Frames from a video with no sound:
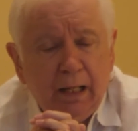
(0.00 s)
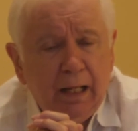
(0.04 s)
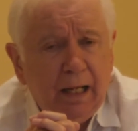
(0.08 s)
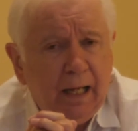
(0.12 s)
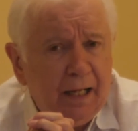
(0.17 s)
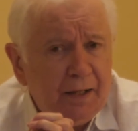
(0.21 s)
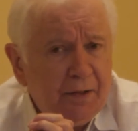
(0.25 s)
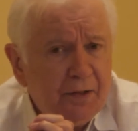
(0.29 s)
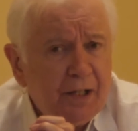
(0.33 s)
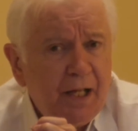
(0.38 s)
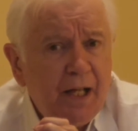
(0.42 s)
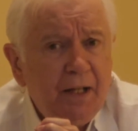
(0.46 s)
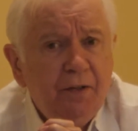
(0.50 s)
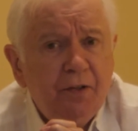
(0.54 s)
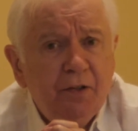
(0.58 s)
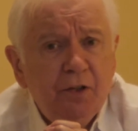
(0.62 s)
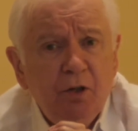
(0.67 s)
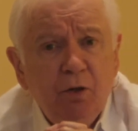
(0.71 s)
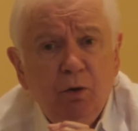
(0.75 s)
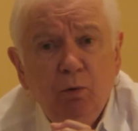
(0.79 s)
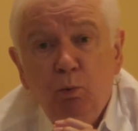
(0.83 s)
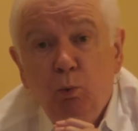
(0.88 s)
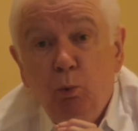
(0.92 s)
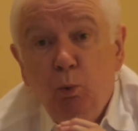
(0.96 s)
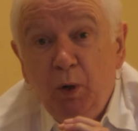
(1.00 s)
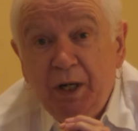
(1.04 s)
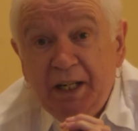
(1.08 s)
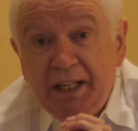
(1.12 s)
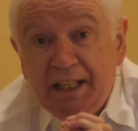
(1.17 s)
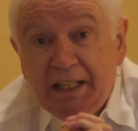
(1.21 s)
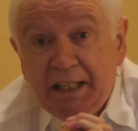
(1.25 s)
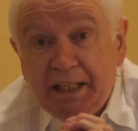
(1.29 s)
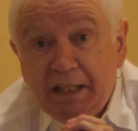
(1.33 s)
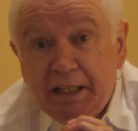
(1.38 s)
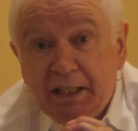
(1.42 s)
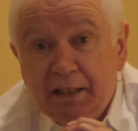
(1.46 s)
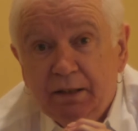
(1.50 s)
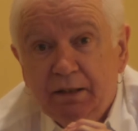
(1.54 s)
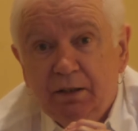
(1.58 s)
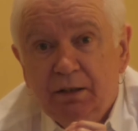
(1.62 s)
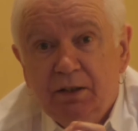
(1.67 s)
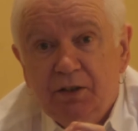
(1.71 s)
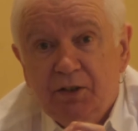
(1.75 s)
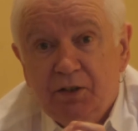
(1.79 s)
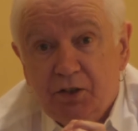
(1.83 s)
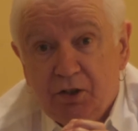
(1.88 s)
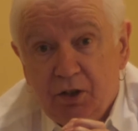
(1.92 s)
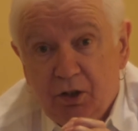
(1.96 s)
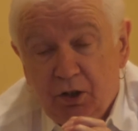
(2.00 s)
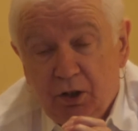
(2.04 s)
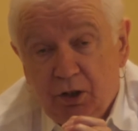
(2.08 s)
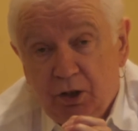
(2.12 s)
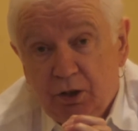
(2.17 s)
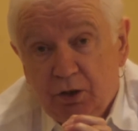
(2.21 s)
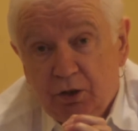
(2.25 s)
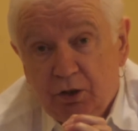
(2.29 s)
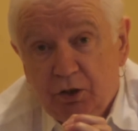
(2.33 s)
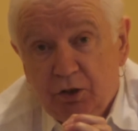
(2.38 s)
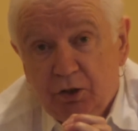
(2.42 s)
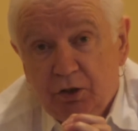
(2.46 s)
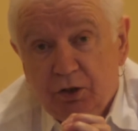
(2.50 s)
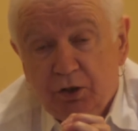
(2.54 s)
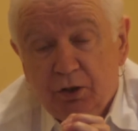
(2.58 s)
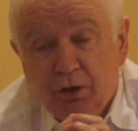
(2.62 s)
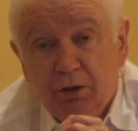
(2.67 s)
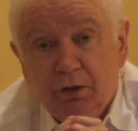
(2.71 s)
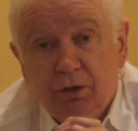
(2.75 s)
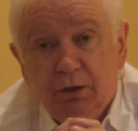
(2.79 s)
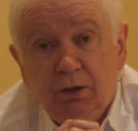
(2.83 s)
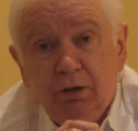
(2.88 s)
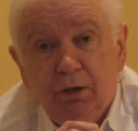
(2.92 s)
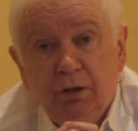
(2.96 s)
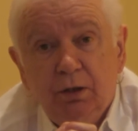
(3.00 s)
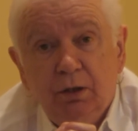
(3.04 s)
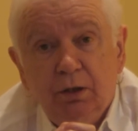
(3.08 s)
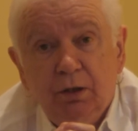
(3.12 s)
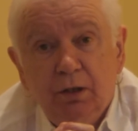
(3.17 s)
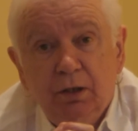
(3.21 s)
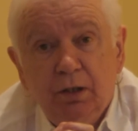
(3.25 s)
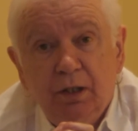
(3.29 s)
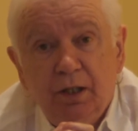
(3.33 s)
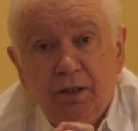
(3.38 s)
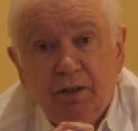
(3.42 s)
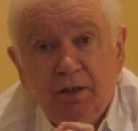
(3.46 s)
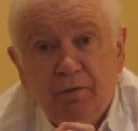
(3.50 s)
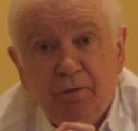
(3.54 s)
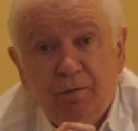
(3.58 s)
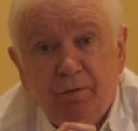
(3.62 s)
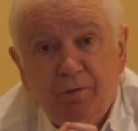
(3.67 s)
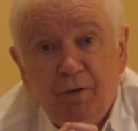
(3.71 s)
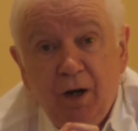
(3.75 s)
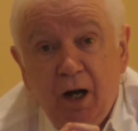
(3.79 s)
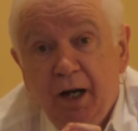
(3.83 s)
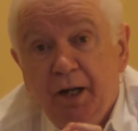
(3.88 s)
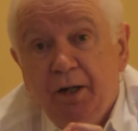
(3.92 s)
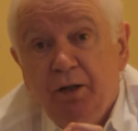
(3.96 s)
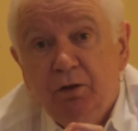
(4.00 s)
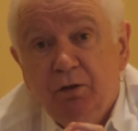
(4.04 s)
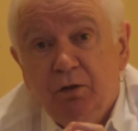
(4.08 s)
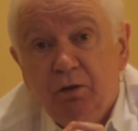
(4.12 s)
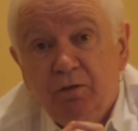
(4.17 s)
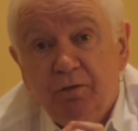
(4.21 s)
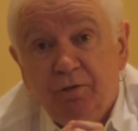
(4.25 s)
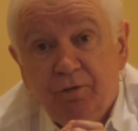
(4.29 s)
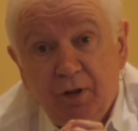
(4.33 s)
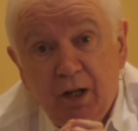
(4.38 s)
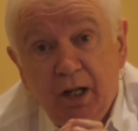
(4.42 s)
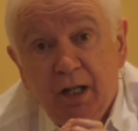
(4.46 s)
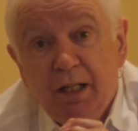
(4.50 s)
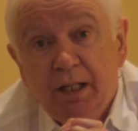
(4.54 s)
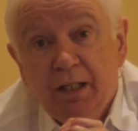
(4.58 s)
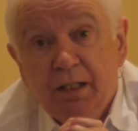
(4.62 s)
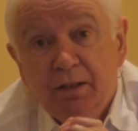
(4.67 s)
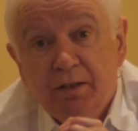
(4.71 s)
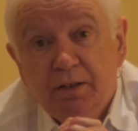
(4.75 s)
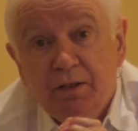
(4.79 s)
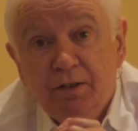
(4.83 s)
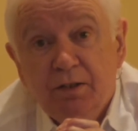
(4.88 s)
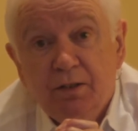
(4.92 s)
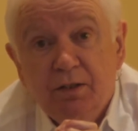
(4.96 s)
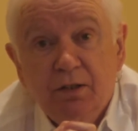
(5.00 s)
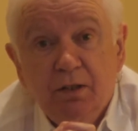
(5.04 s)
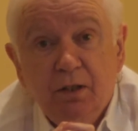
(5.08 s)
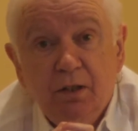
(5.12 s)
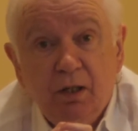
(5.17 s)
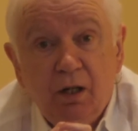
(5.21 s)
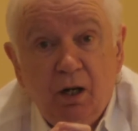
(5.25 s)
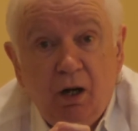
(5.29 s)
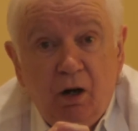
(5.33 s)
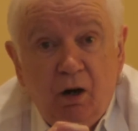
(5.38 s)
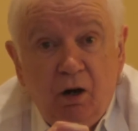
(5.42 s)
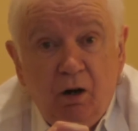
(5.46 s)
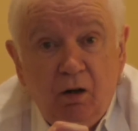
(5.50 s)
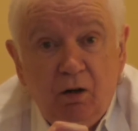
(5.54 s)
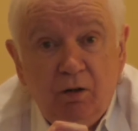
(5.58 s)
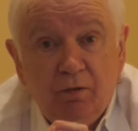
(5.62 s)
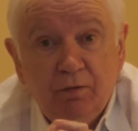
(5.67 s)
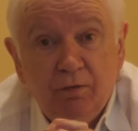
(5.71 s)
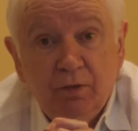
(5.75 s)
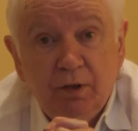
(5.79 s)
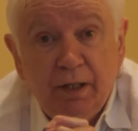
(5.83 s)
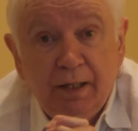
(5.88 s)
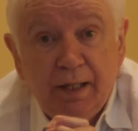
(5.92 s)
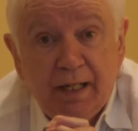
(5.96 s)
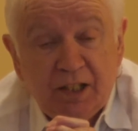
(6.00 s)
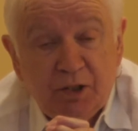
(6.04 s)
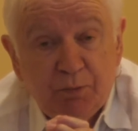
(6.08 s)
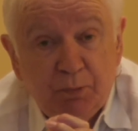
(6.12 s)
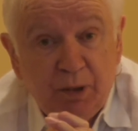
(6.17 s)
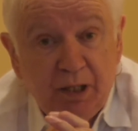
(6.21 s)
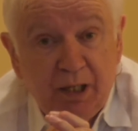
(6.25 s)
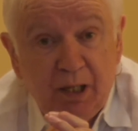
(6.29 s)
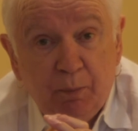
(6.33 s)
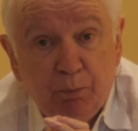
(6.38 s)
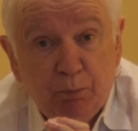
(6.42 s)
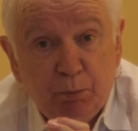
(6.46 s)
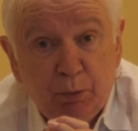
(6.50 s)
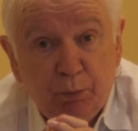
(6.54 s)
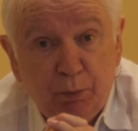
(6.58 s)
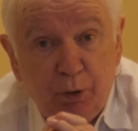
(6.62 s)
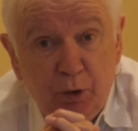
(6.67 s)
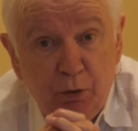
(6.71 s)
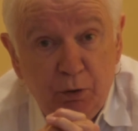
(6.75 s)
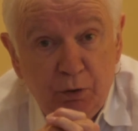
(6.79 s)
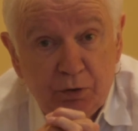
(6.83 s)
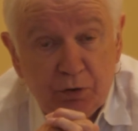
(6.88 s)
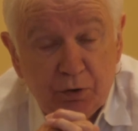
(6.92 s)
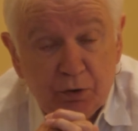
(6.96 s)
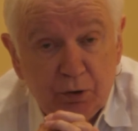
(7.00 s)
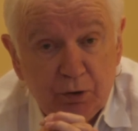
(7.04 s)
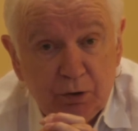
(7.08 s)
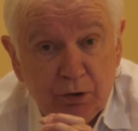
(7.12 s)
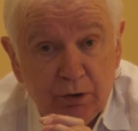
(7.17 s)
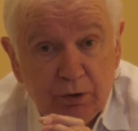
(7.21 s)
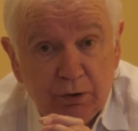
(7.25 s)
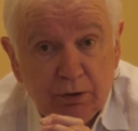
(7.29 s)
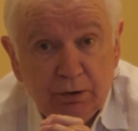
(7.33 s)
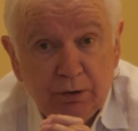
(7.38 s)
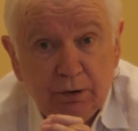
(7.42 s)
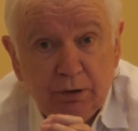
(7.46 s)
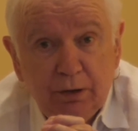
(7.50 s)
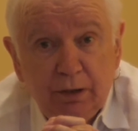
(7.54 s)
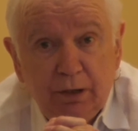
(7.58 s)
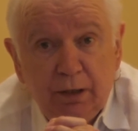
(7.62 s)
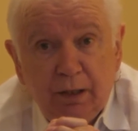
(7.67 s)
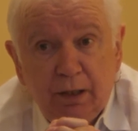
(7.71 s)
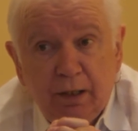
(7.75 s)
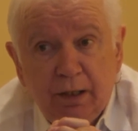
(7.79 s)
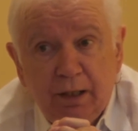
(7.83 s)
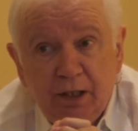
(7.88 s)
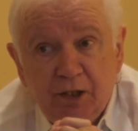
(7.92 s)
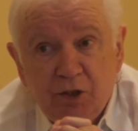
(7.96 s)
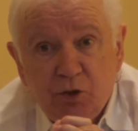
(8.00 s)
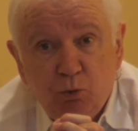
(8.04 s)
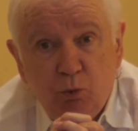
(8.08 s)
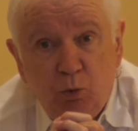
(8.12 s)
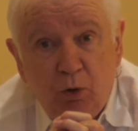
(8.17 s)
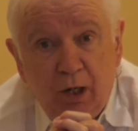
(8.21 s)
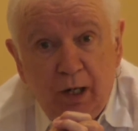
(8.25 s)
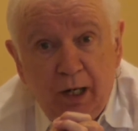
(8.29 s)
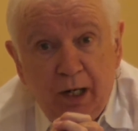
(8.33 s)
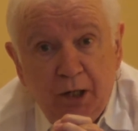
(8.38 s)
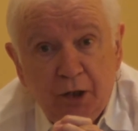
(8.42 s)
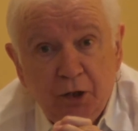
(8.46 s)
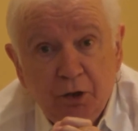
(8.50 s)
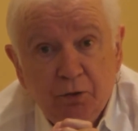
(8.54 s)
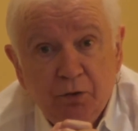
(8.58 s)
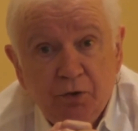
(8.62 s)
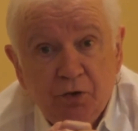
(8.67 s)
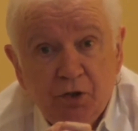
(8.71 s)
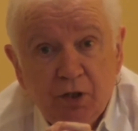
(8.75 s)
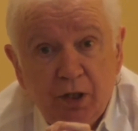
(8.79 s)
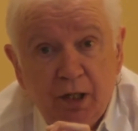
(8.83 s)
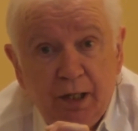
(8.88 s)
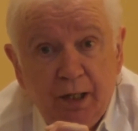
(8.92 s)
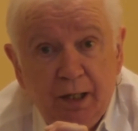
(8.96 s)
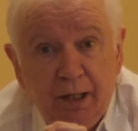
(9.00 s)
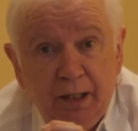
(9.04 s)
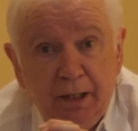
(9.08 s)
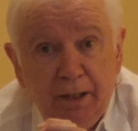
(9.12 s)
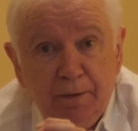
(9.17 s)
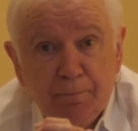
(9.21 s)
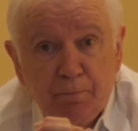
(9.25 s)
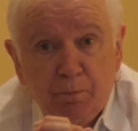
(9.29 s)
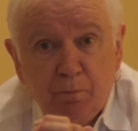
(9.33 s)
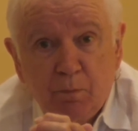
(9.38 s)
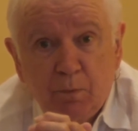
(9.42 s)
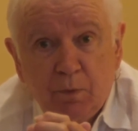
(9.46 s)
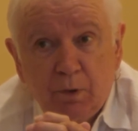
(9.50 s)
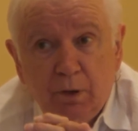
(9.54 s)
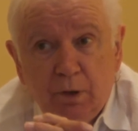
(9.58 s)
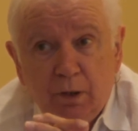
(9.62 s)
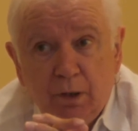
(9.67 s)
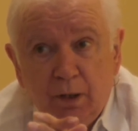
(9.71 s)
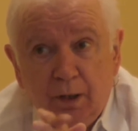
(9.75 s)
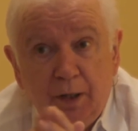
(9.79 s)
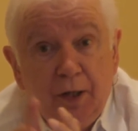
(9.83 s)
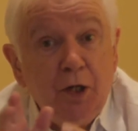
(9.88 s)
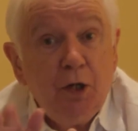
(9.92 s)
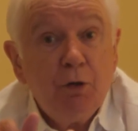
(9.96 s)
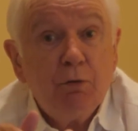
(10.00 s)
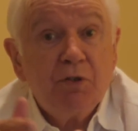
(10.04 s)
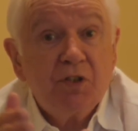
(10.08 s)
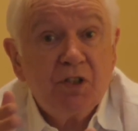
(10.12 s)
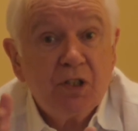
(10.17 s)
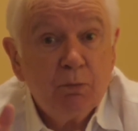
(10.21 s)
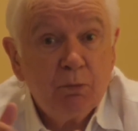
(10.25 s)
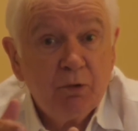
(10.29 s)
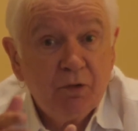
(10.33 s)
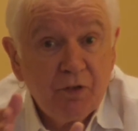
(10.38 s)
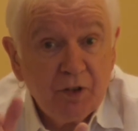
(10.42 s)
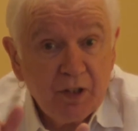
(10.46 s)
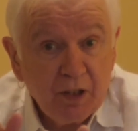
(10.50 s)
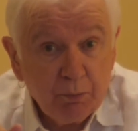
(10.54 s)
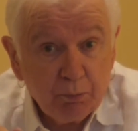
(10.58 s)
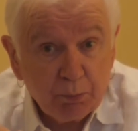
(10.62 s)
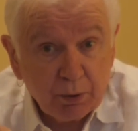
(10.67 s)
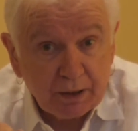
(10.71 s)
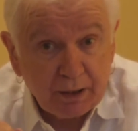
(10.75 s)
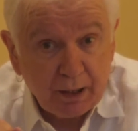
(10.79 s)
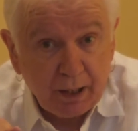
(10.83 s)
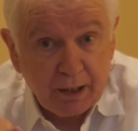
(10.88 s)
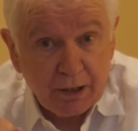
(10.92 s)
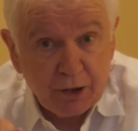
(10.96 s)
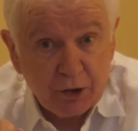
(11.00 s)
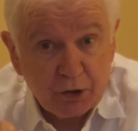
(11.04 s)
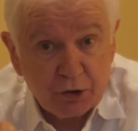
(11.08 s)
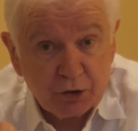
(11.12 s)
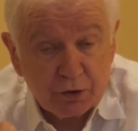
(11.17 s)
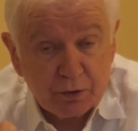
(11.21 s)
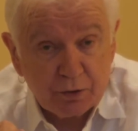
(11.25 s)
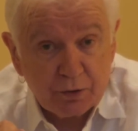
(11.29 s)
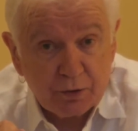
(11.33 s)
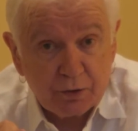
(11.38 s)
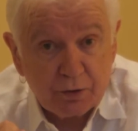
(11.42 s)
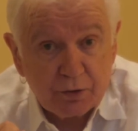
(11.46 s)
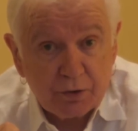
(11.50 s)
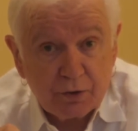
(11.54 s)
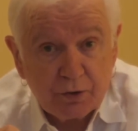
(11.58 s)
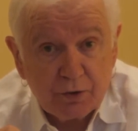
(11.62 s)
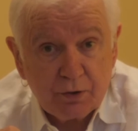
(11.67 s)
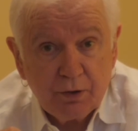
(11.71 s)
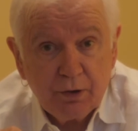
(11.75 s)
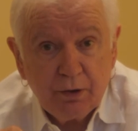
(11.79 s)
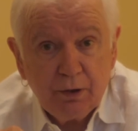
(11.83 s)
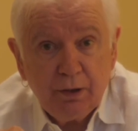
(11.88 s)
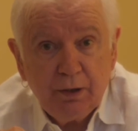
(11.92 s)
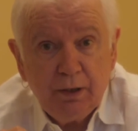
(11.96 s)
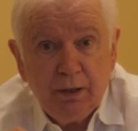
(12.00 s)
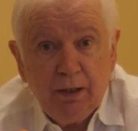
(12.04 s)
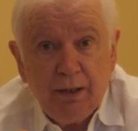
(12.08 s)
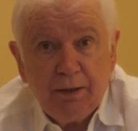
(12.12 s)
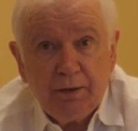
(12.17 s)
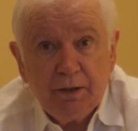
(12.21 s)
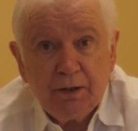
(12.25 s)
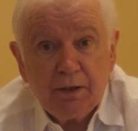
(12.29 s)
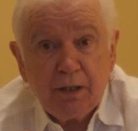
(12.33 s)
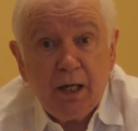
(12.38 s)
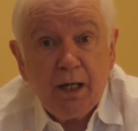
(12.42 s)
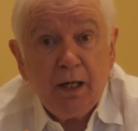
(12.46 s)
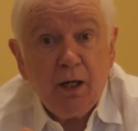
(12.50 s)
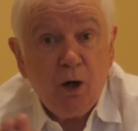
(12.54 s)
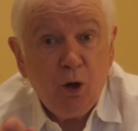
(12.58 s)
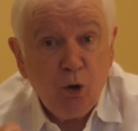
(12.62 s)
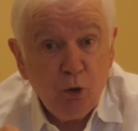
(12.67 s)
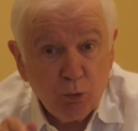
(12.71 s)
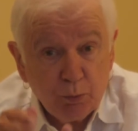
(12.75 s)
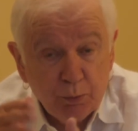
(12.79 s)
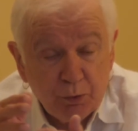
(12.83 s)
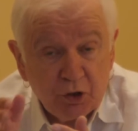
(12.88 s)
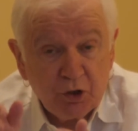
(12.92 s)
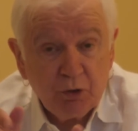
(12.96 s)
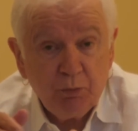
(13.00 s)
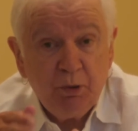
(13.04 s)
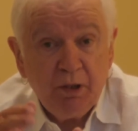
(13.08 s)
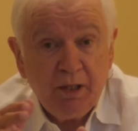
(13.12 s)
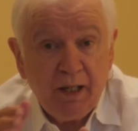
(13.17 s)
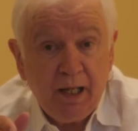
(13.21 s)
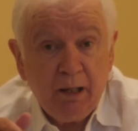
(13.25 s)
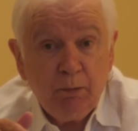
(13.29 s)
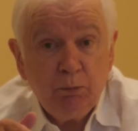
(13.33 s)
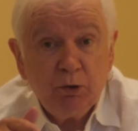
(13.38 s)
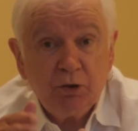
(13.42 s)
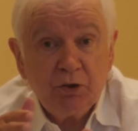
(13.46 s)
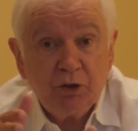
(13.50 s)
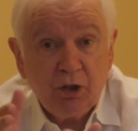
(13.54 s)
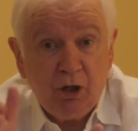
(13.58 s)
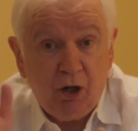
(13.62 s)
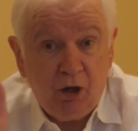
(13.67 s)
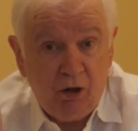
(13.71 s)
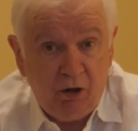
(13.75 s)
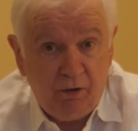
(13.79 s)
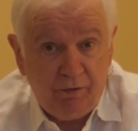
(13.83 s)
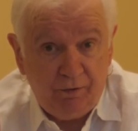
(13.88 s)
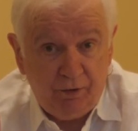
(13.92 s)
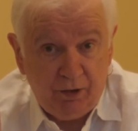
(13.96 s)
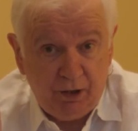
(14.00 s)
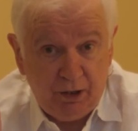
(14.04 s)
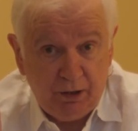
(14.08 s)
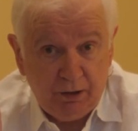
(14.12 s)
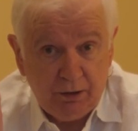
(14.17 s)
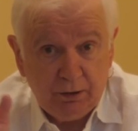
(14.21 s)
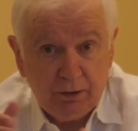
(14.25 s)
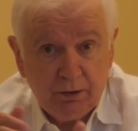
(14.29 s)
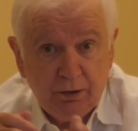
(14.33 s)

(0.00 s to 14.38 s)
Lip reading: And then the we search, the final phase of an SPN proposal, is where you say, here are some of the implications that I hope to be able to offer